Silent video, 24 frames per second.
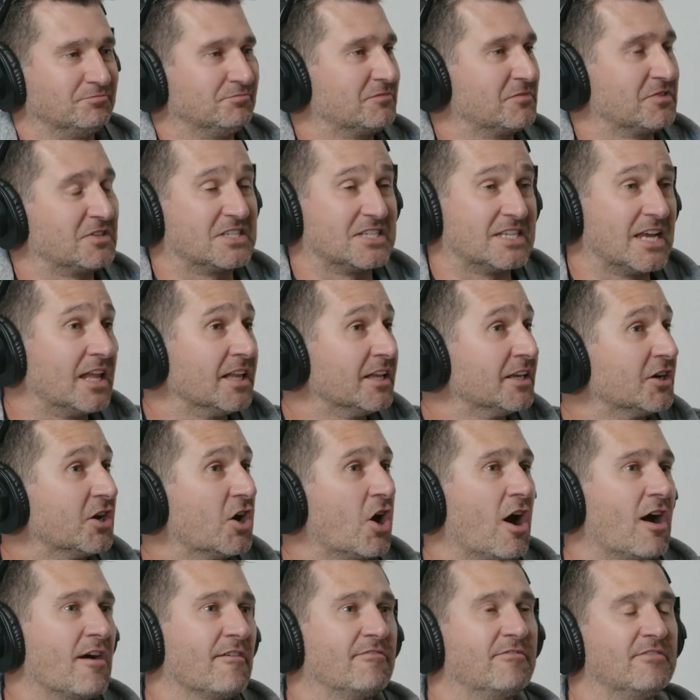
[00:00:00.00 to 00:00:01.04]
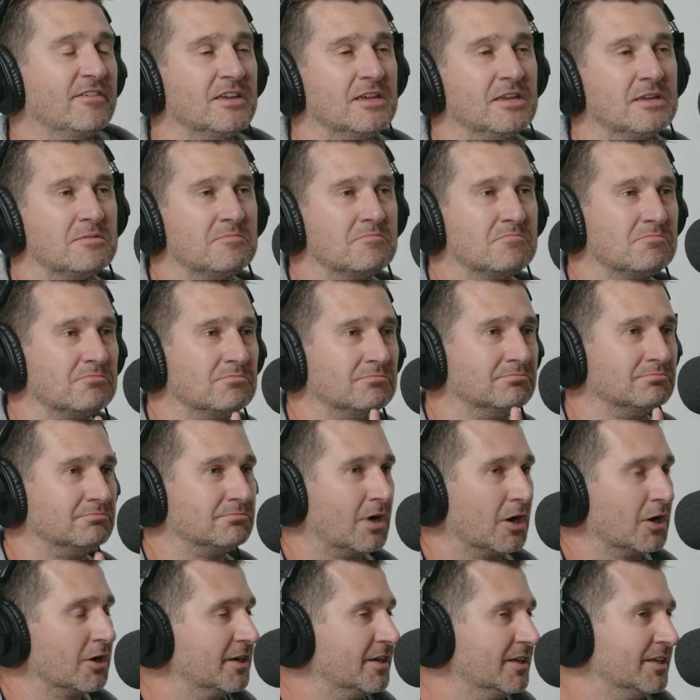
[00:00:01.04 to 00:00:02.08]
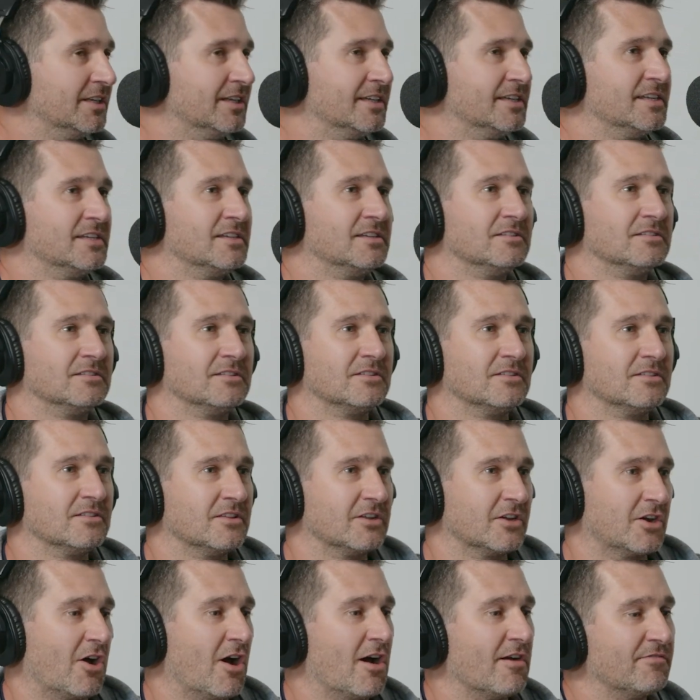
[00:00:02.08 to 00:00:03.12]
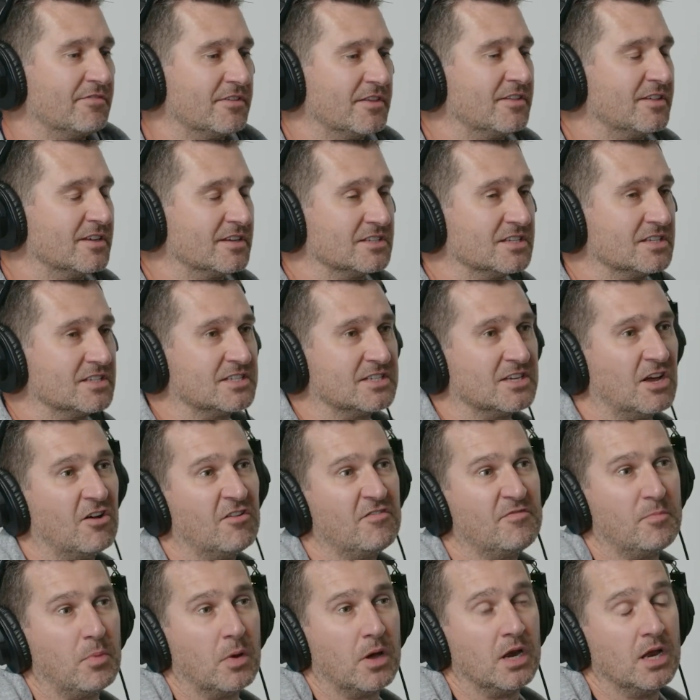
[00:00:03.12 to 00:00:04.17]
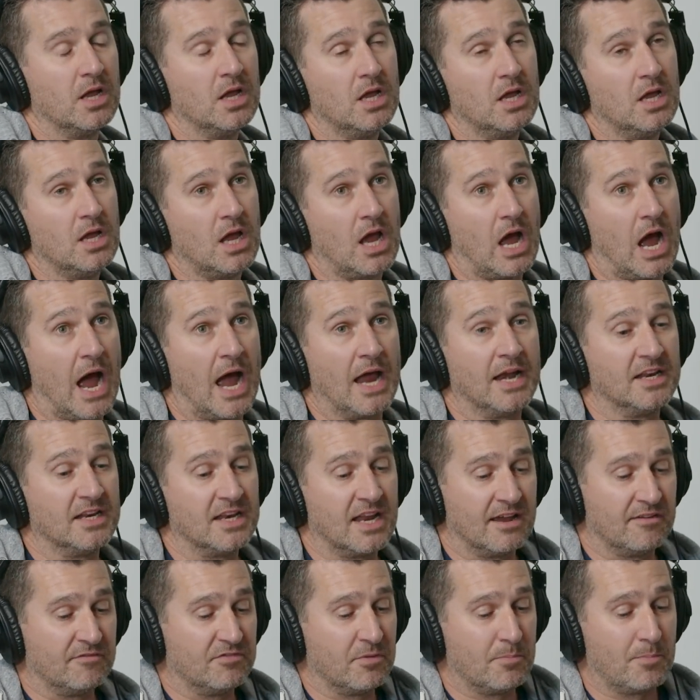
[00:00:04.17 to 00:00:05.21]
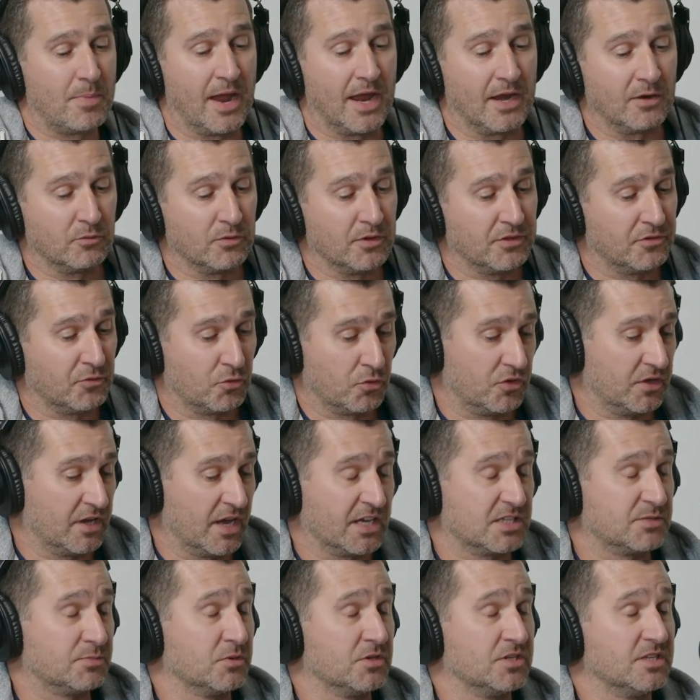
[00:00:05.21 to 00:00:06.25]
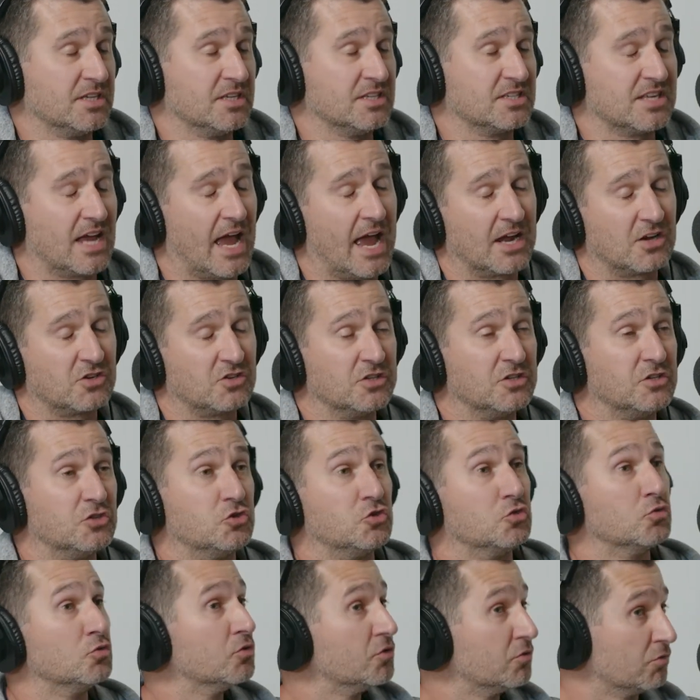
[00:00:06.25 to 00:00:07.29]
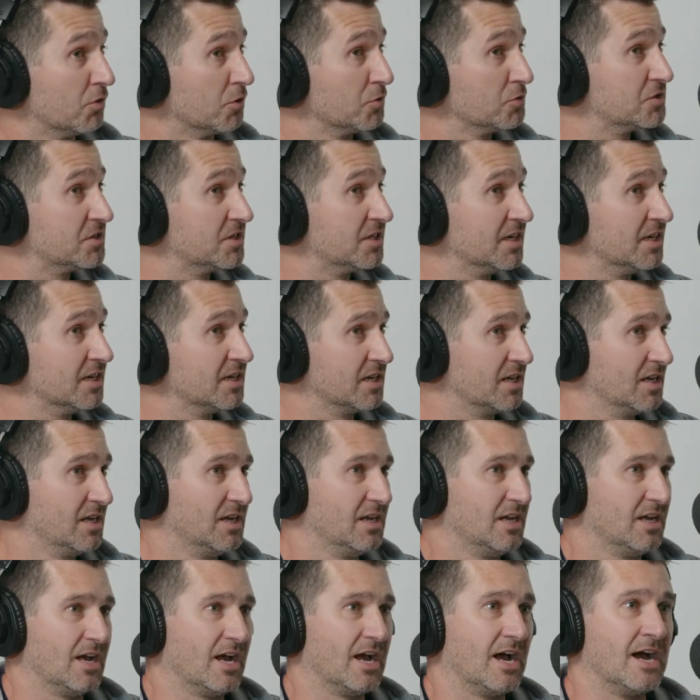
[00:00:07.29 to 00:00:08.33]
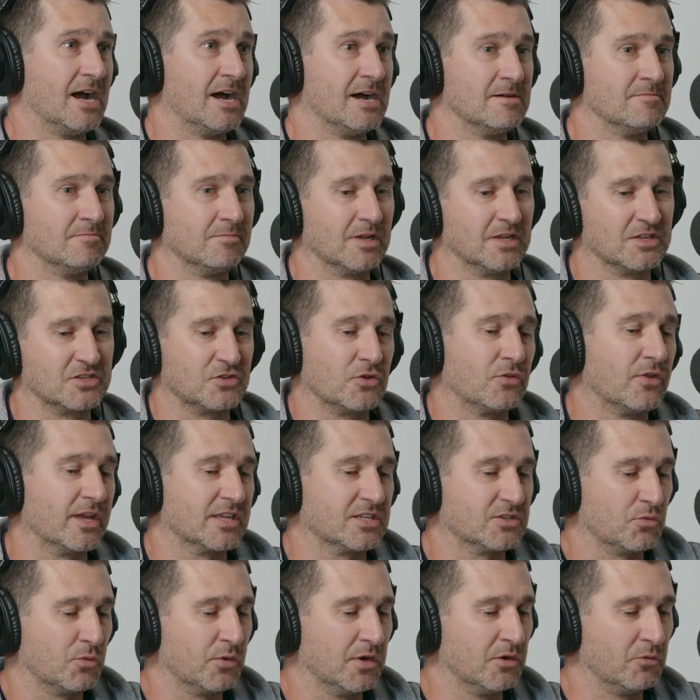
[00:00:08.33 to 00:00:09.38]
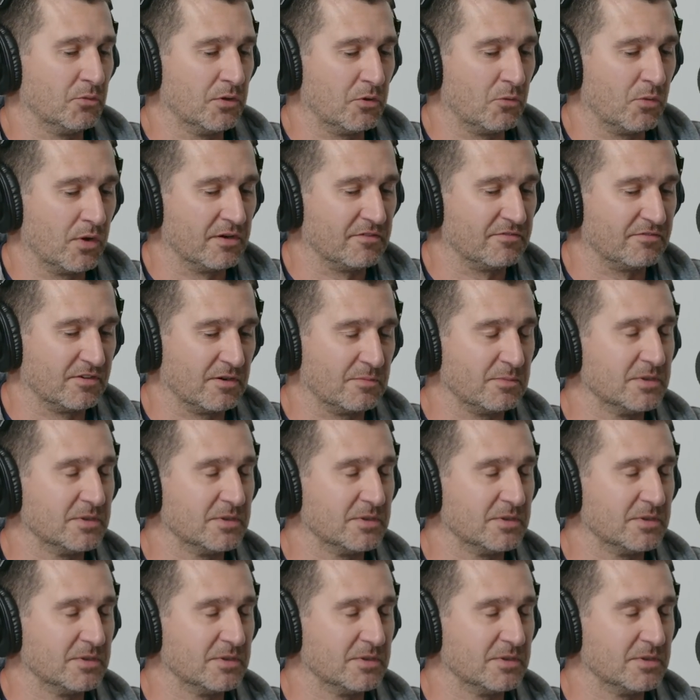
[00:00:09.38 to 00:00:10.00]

selling coffee, marketing, the coffee things itself, but I didn't have the bandwidth or the expertise to actually do the roasting. And so that's when we went from